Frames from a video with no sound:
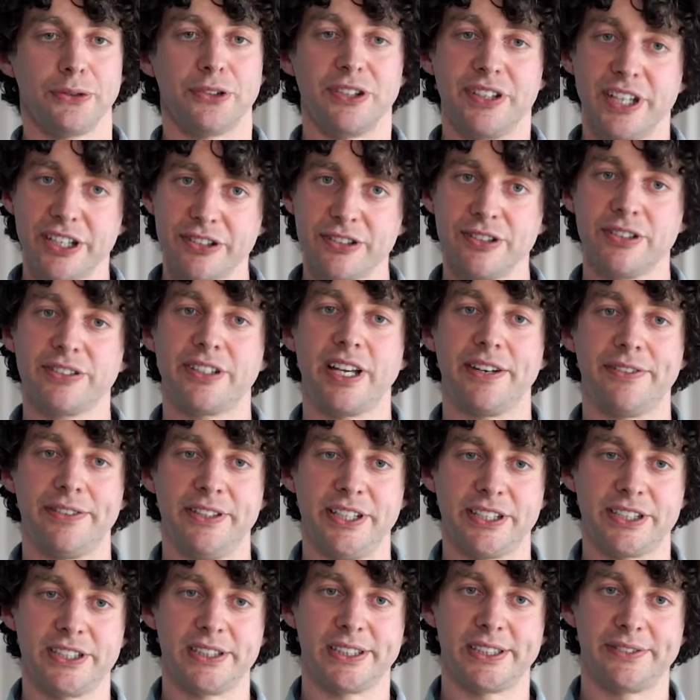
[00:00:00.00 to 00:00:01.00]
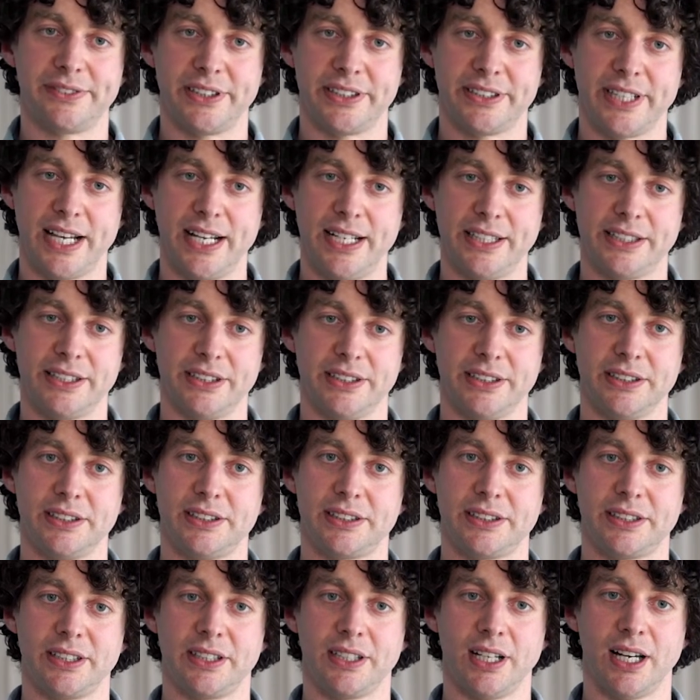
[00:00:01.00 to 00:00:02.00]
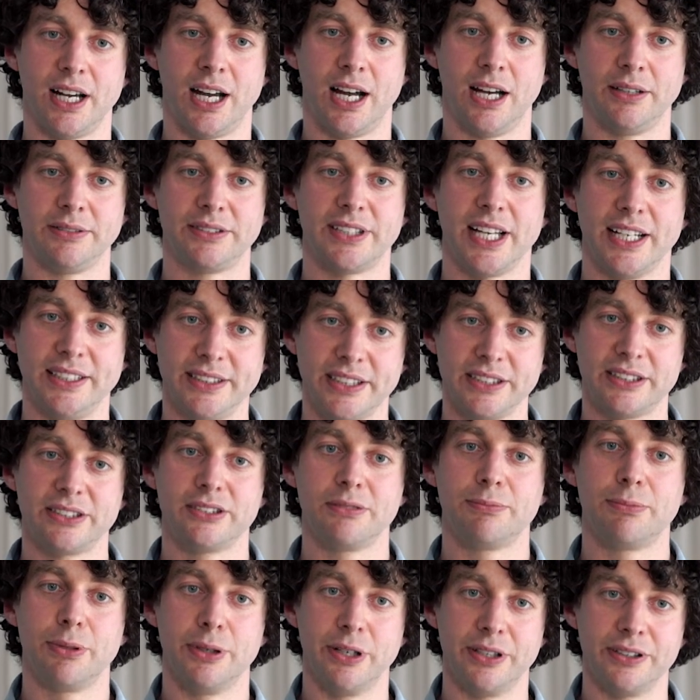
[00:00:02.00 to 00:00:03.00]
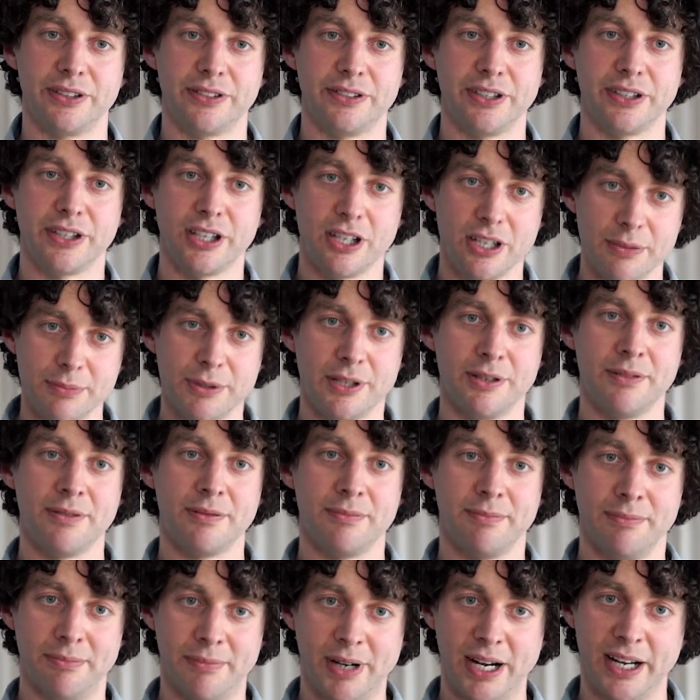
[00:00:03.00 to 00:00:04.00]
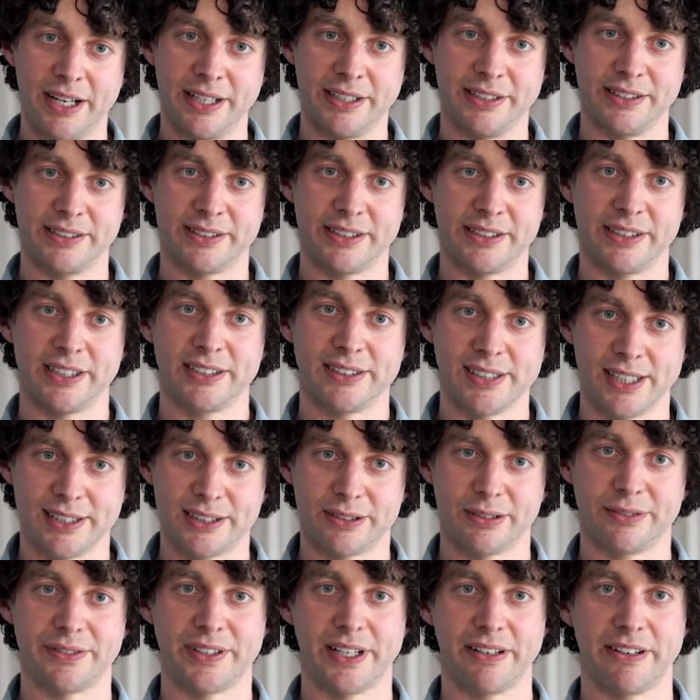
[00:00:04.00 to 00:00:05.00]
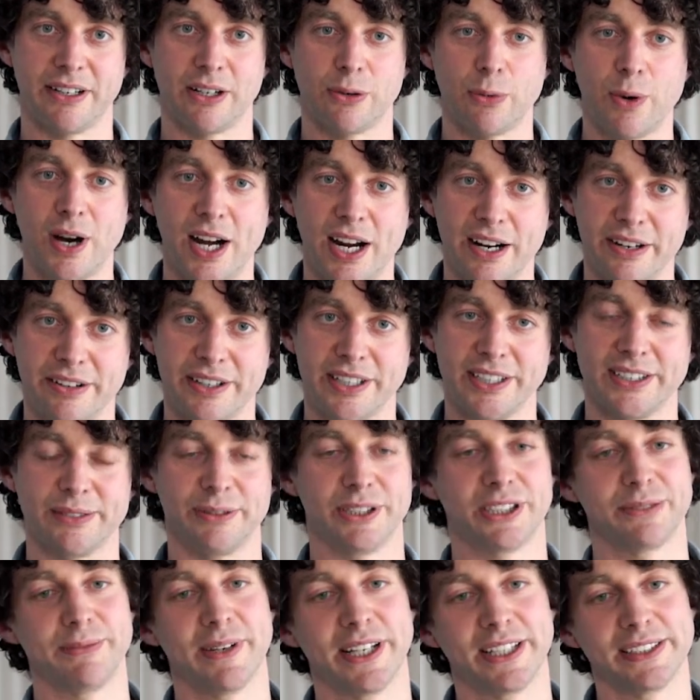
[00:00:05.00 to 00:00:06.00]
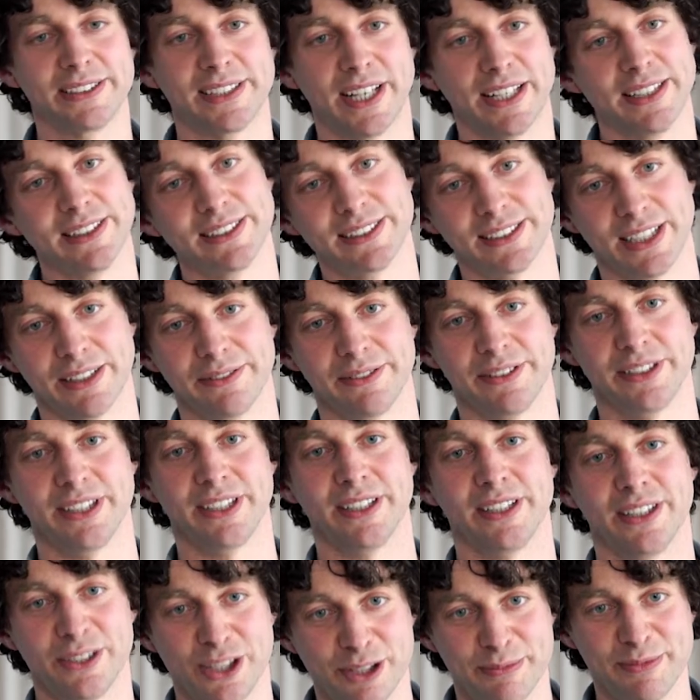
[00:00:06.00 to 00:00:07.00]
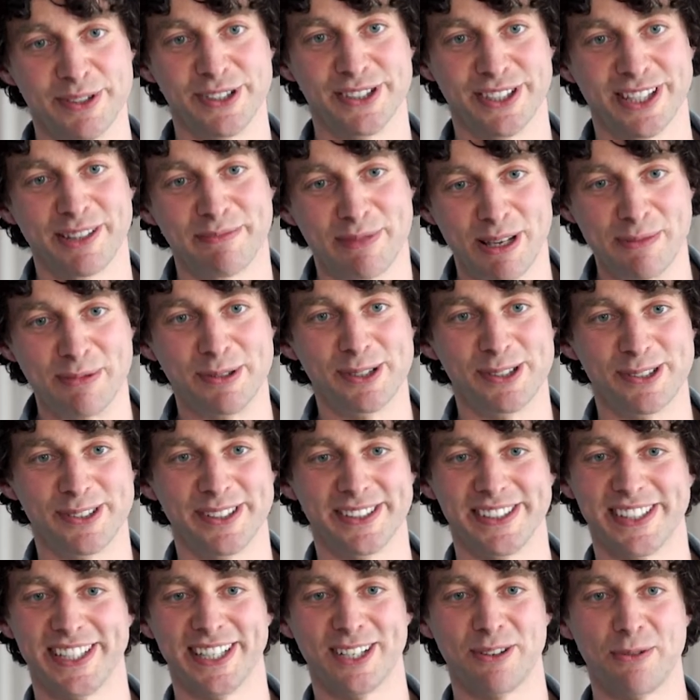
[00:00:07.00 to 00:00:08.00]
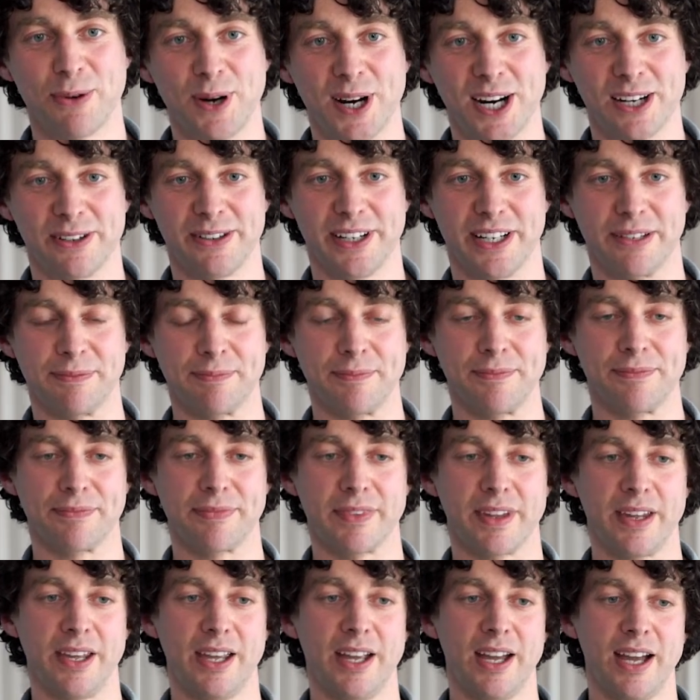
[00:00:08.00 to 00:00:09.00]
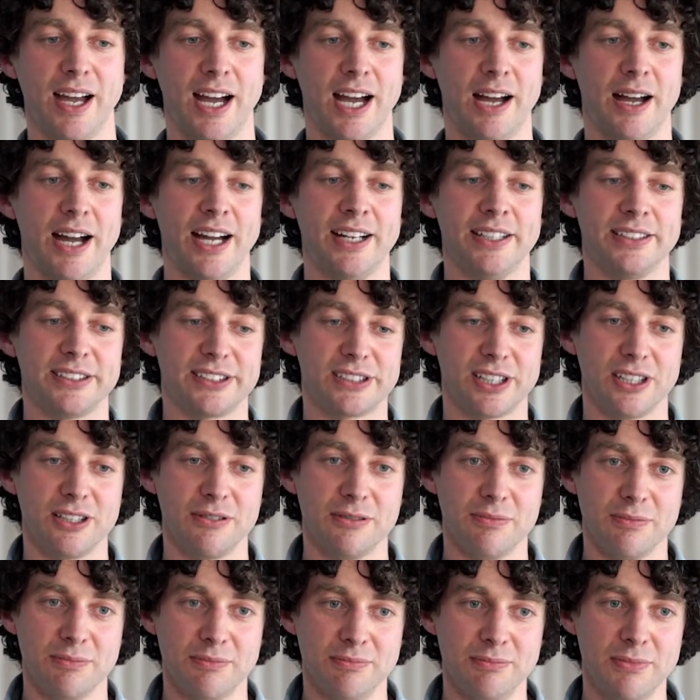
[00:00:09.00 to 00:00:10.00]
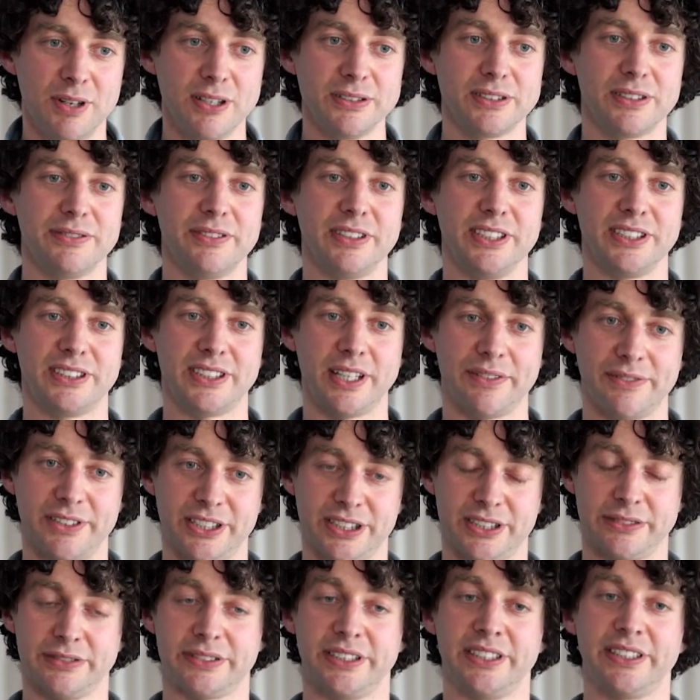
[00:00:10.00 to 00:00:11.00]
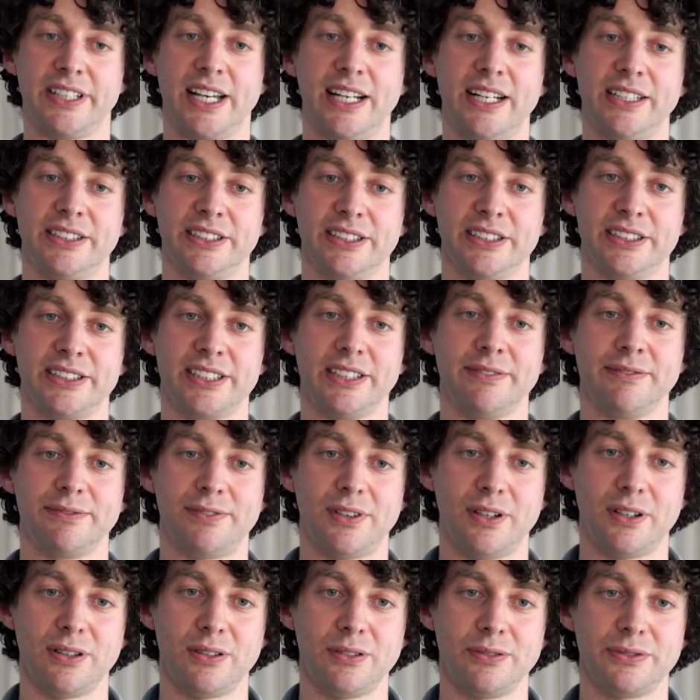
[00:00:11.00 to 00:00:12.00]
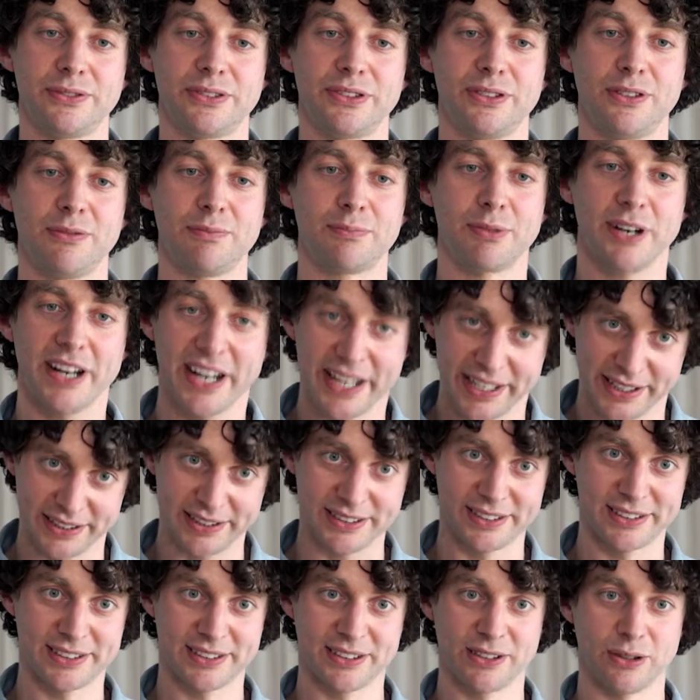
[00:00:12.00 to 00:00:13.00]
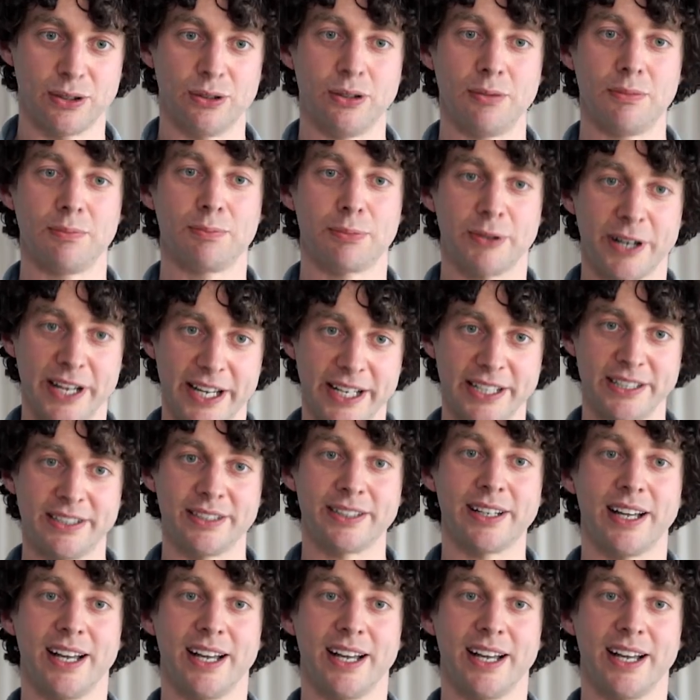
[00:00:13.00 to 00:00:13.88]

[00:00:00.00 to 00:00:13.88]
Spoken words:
Traditional definitions of intelligence tended to put the human mind at the center of their inquiries, which makes sense given that humans are the people doing the inquiring. And so most of these definitions of intelligence involved brains or brained